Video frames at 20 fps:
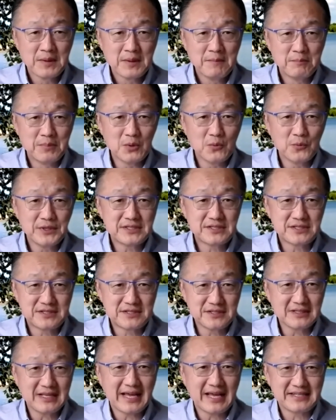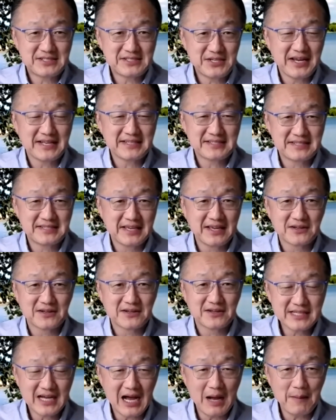but we still had a chance to get on
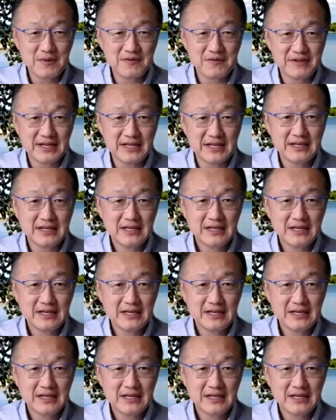top of it.